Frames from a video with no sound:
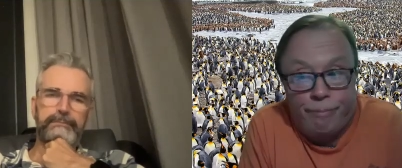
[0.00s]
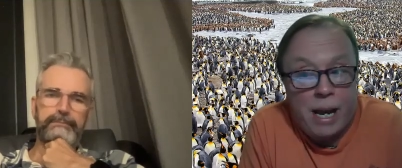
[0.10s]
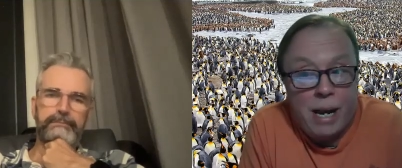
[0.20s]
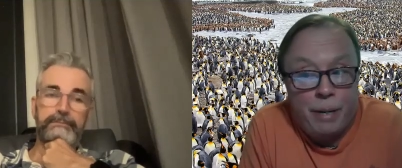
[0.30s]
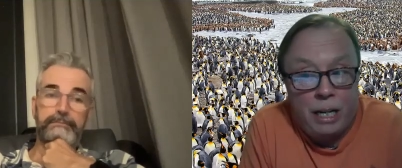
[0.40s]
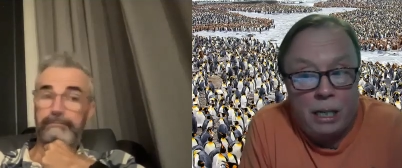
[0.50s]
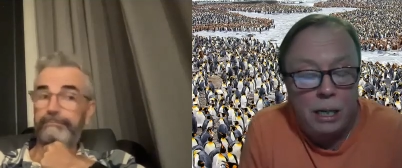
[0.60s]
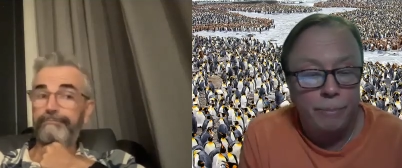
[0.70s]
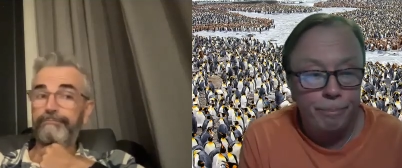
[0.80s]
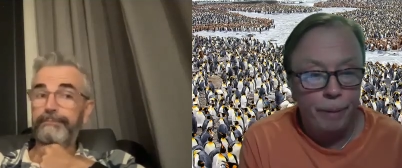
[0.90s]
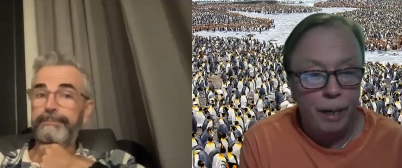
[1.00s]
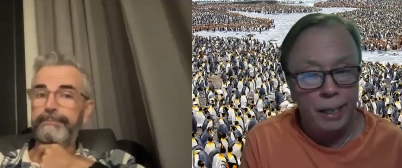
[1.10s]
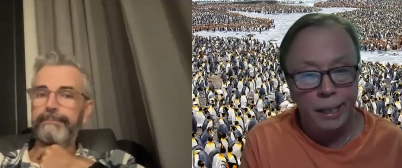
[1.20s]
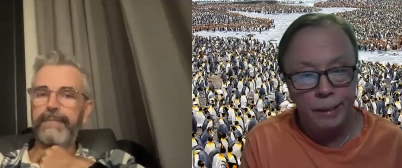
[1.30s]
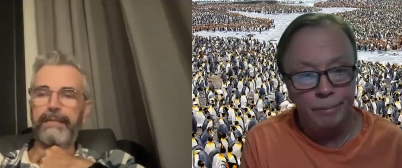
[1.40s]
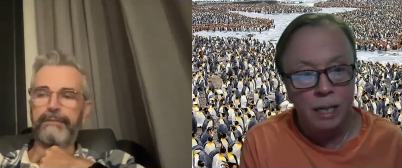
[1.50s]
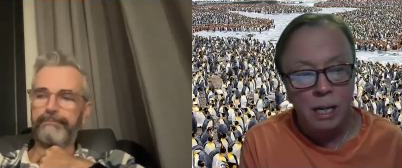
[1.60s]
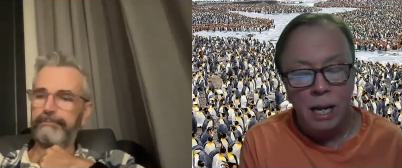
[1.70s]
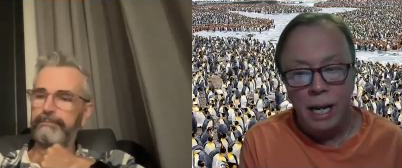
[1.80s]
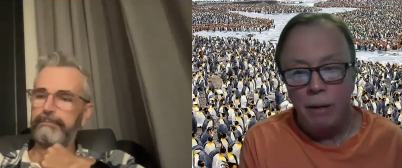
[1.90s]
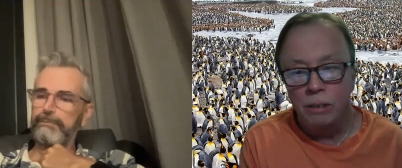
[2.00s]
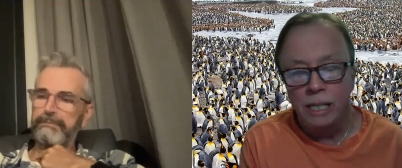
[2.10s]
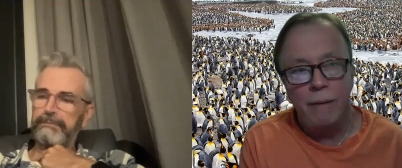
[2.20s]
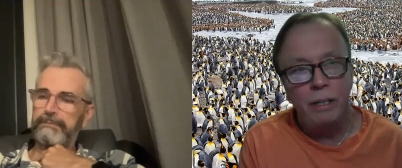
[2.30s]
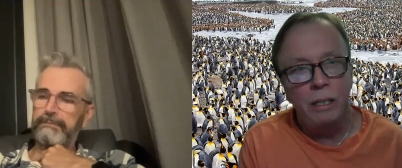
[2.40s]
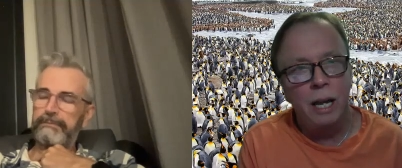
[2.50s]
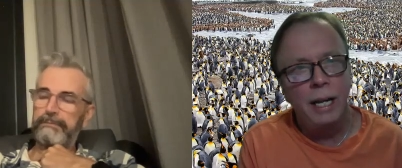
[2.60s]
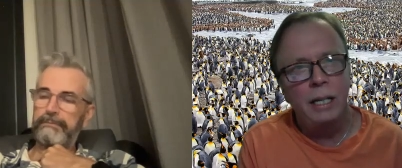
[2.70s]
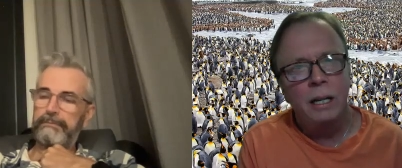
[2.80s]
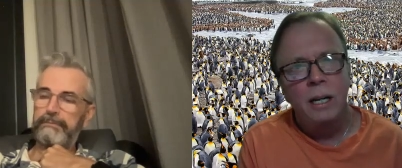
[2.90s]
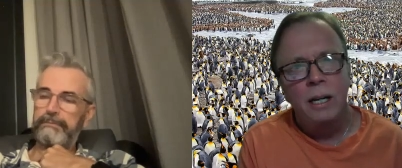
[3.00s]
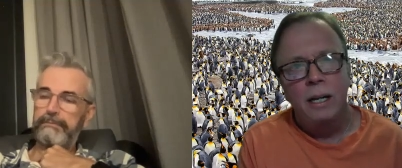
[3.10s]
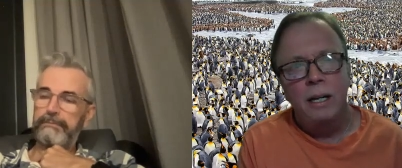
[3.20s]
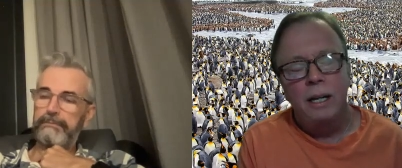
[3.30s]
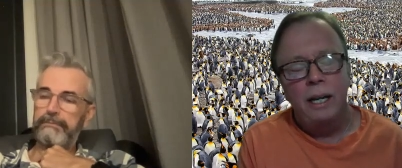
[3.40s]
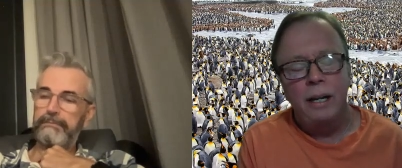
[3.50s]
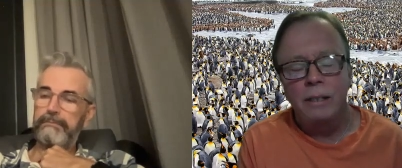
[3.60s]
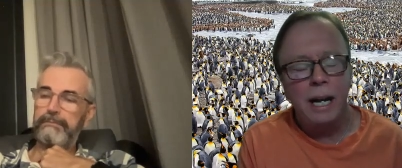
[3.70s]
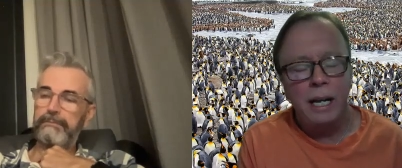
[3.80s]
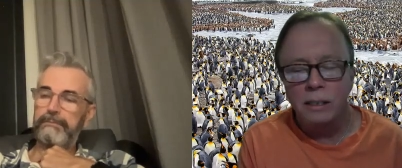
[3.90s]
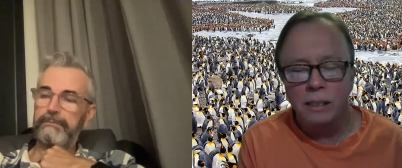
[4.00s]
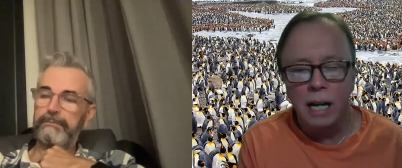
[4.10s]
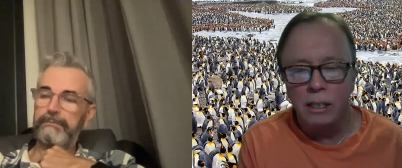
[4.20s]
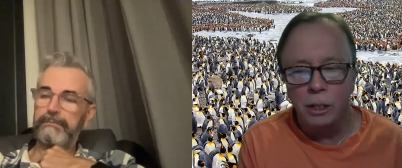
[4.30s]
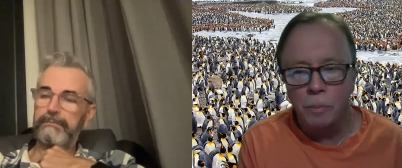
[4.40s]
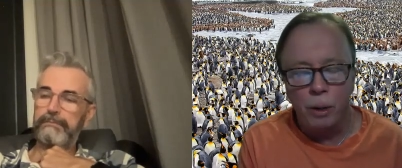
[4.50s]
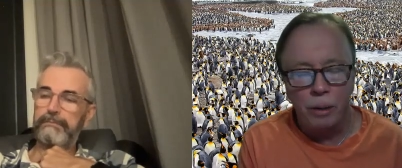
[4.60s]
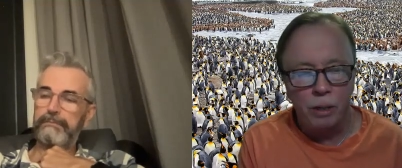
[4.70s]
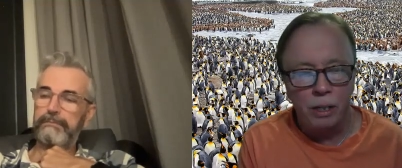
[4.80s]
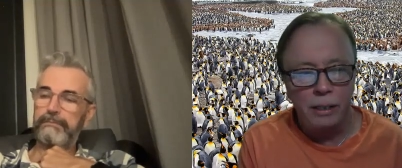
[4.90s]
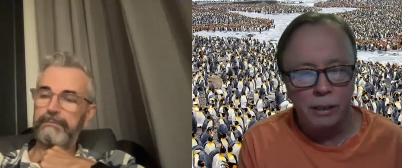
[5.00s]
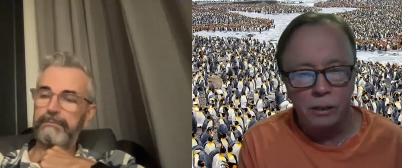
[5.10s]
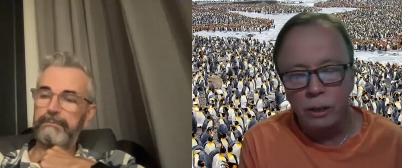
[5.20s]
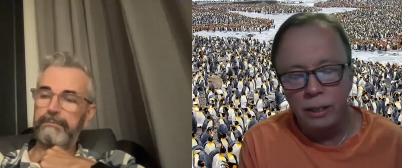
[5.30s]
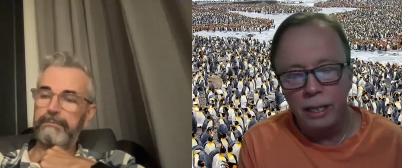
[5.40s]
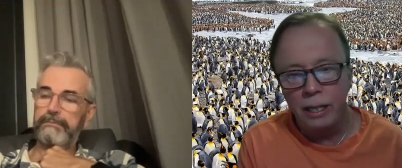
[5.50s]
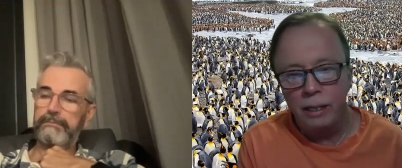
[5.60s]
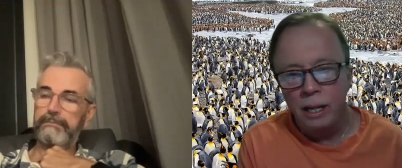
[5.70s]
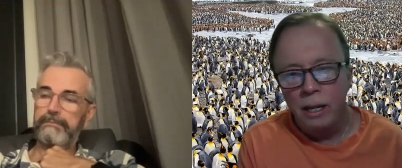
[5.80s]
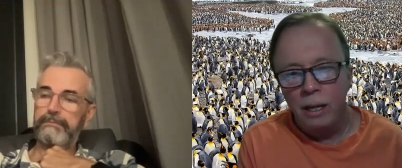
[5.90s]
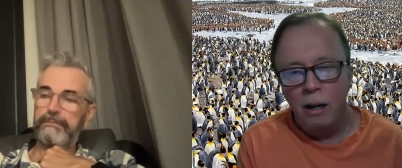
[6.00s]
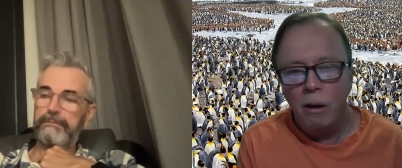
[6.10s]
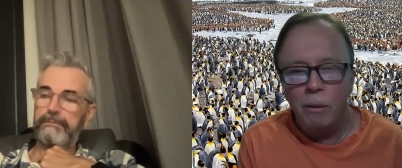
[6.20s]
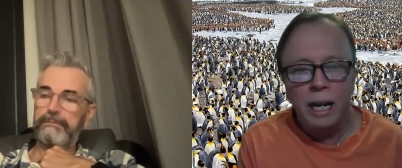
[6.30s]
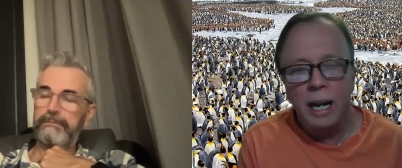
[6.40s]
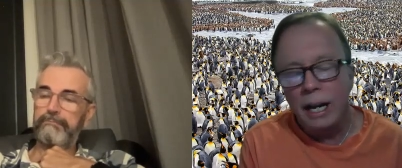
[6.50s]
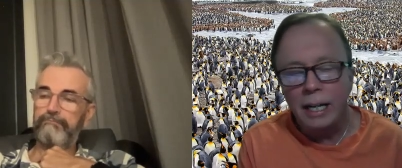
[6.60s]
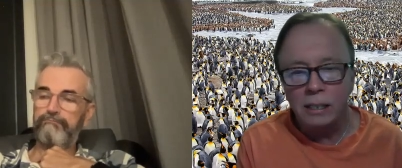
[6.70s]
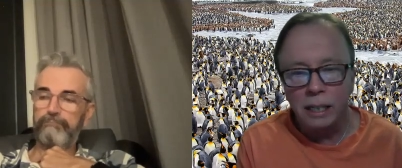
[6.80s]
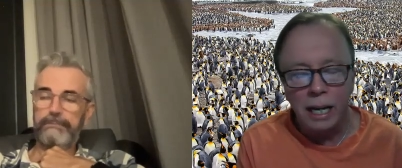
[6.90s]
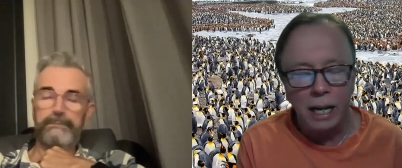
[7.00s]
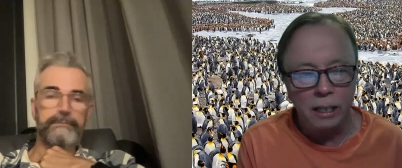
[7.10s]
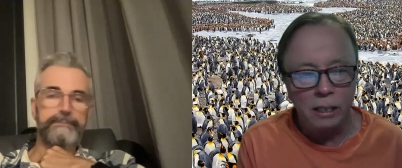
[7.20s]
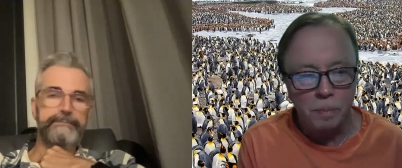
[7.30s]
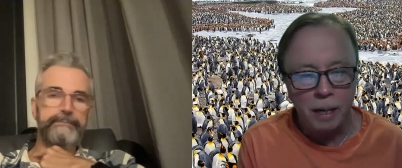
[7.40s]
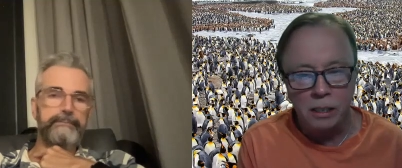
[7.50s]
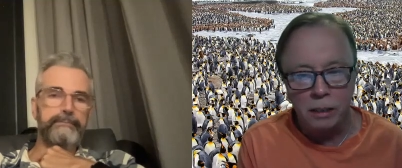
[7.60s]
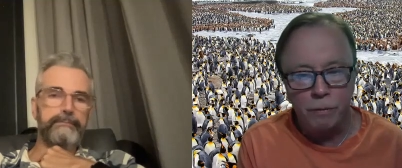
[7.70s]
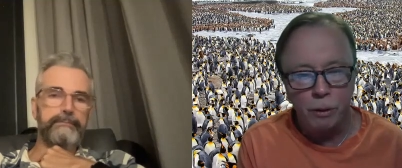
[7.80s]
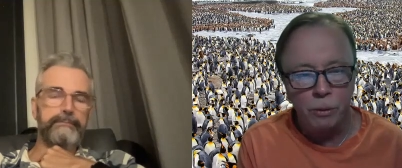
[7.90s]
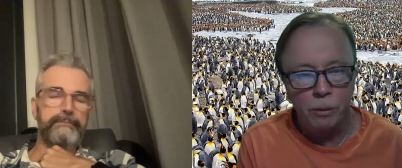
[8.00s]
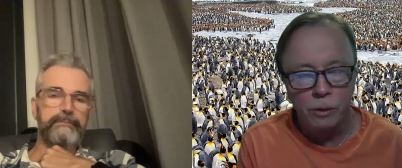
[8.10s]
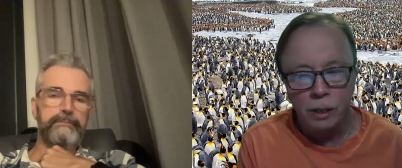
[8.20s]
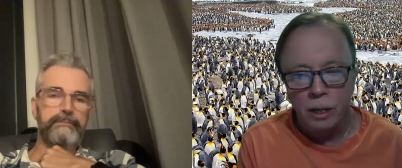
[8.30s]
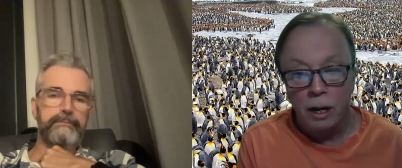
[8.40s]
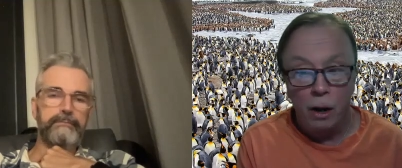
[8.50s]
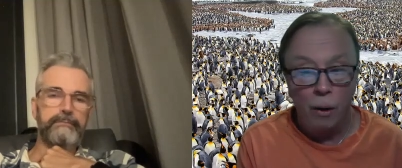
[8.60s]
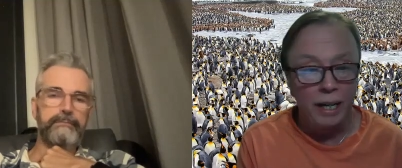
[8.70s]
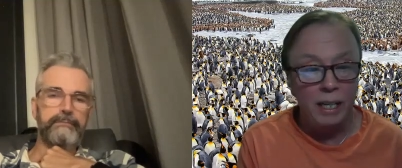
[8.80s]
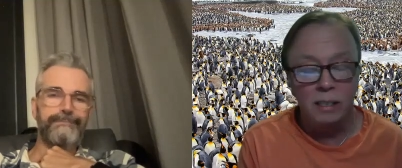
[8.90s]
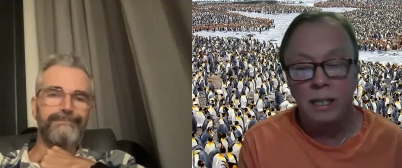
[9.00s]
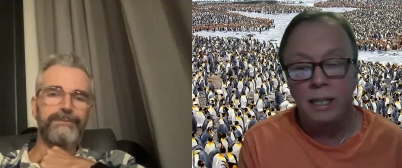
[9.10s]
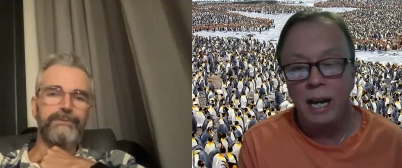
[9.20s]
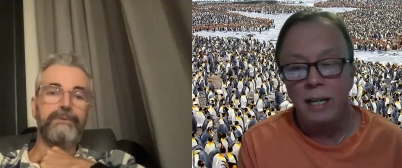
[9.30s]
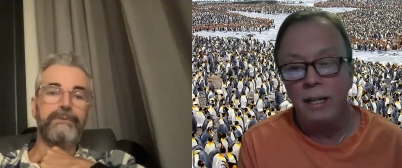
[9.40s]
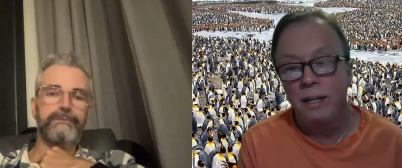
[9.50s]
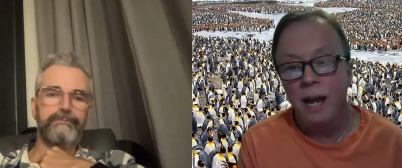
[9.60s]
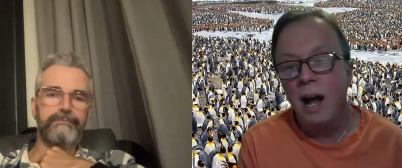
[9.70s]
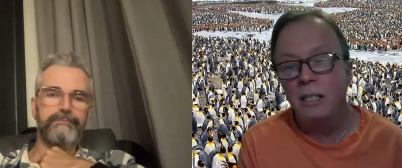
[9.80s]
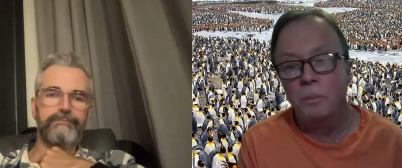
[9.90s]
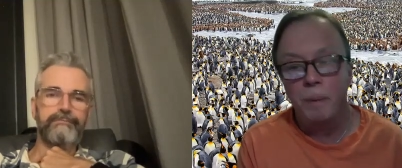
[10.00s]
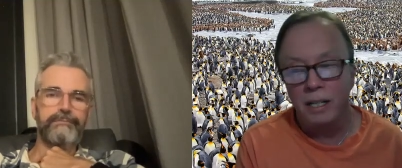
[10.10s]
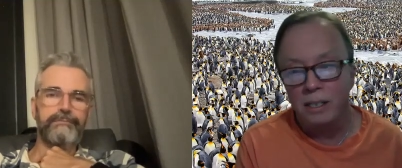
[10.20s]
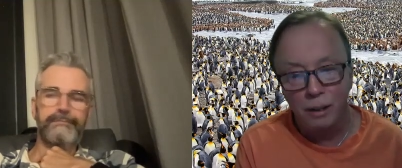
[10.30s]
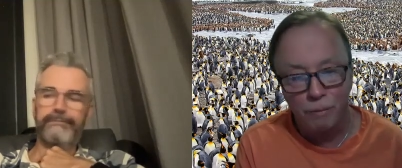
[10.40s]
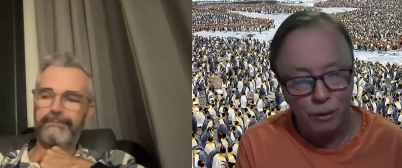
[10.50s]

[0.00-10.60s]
Speaker 1: maybe. Um, yeah, he was having like it. His got to the point where he just couldn't eat. Okay, I guess I can't eat spicy foods. Oh, I guess I can't eat not spicy